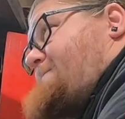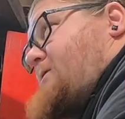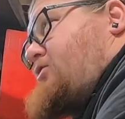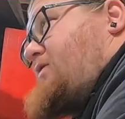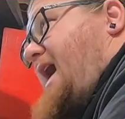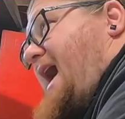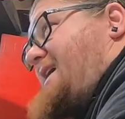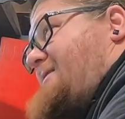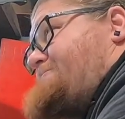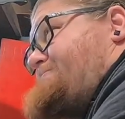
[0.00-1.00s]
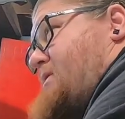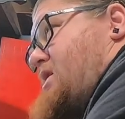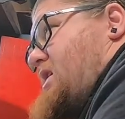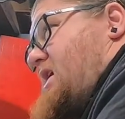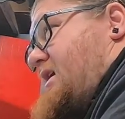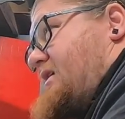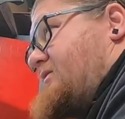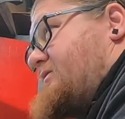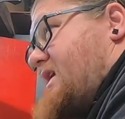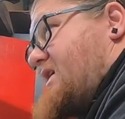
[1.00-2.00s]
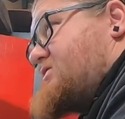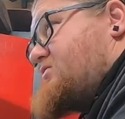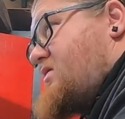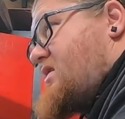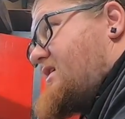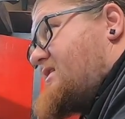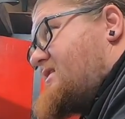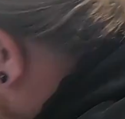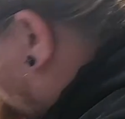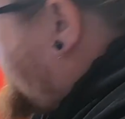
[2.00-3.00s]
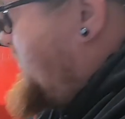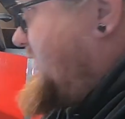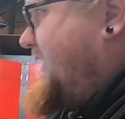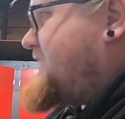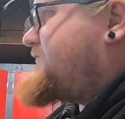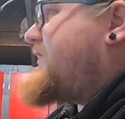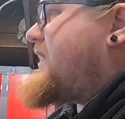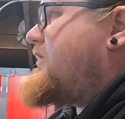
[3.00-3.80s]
Crack. That's one. Oh, and that's freaking